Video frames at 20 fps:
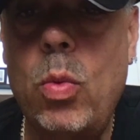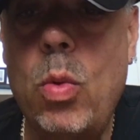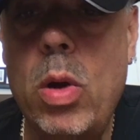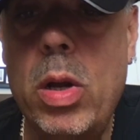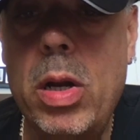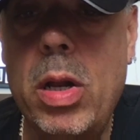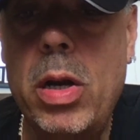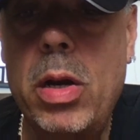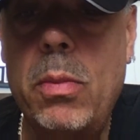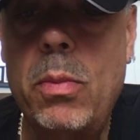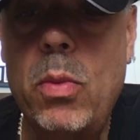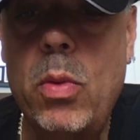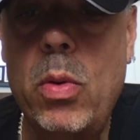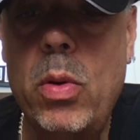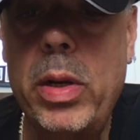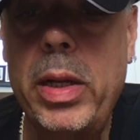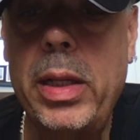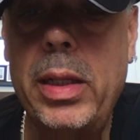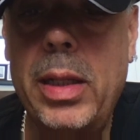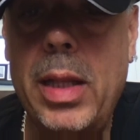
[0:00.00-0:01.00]
on a
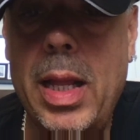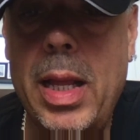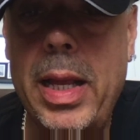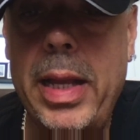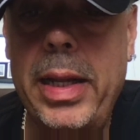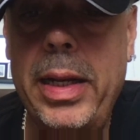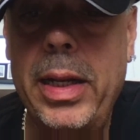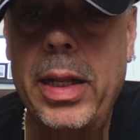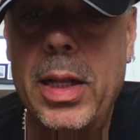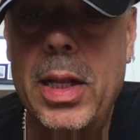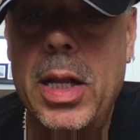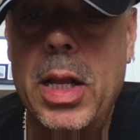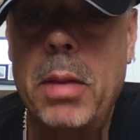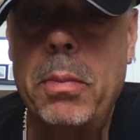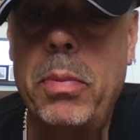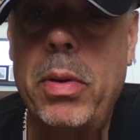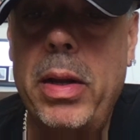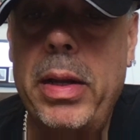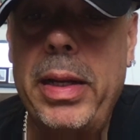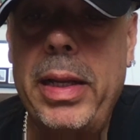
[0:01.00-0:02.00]
morning line,
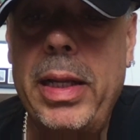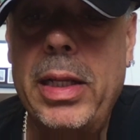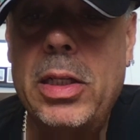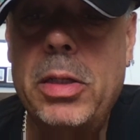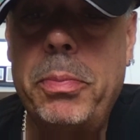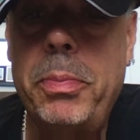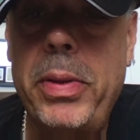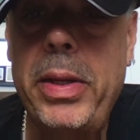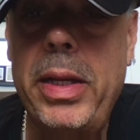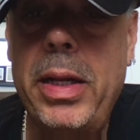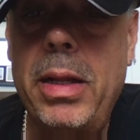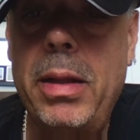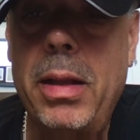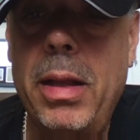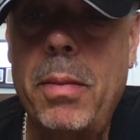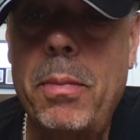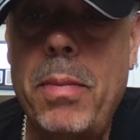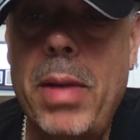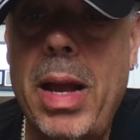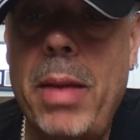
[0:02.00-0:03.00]
but it's
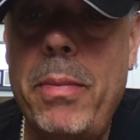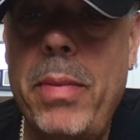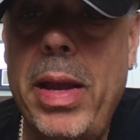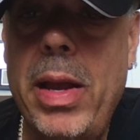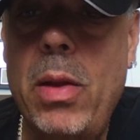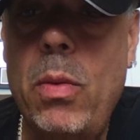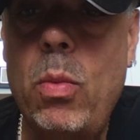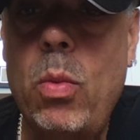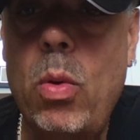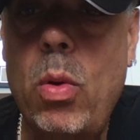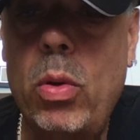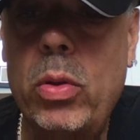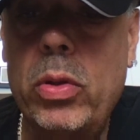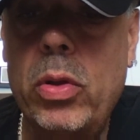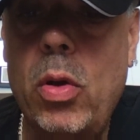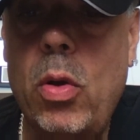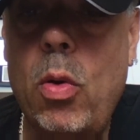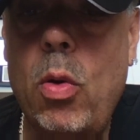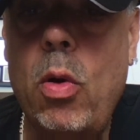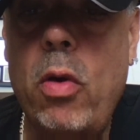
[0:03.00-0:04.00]
Peter, my man Walder,
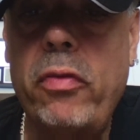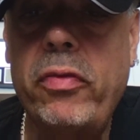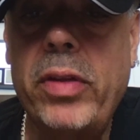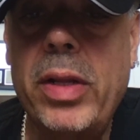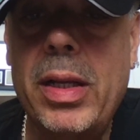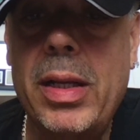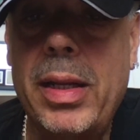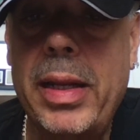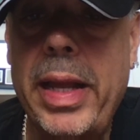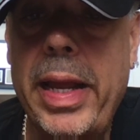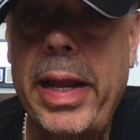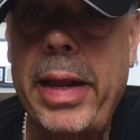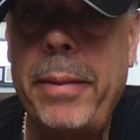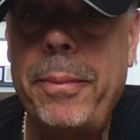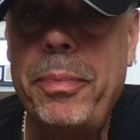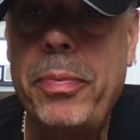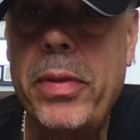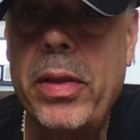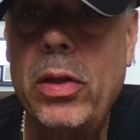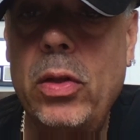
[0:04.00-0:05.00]
off the
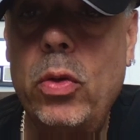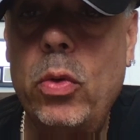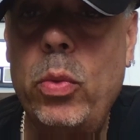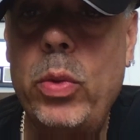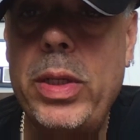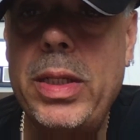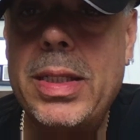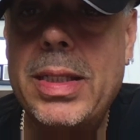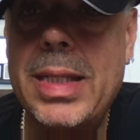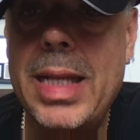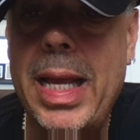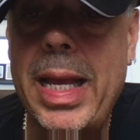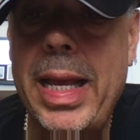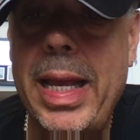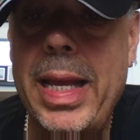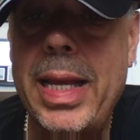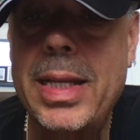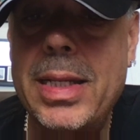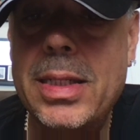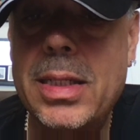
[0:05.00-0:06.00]
claim, Luis
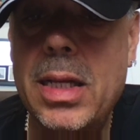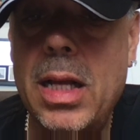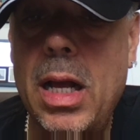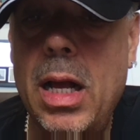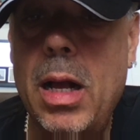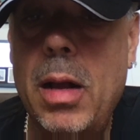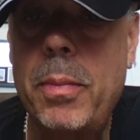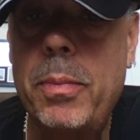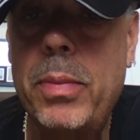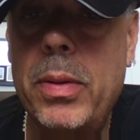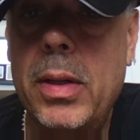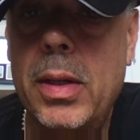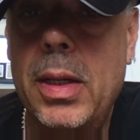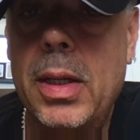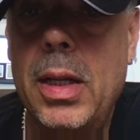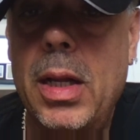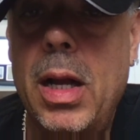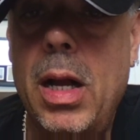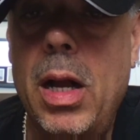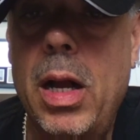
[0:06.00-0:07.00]
Saez up
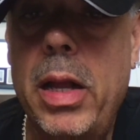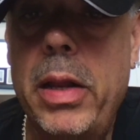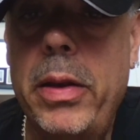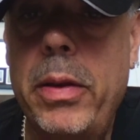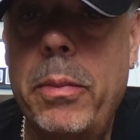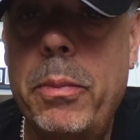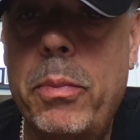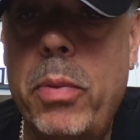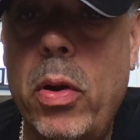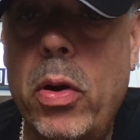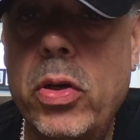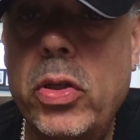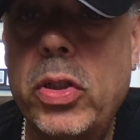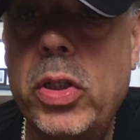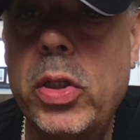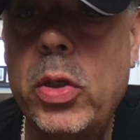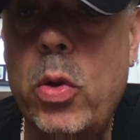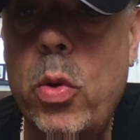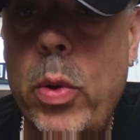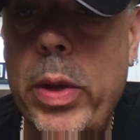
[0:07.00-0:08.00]
on
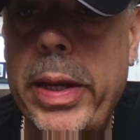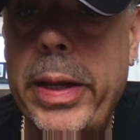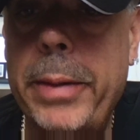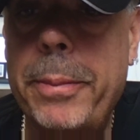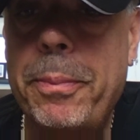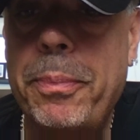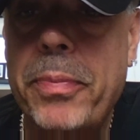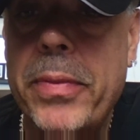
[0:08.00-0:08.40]
Persian Queen.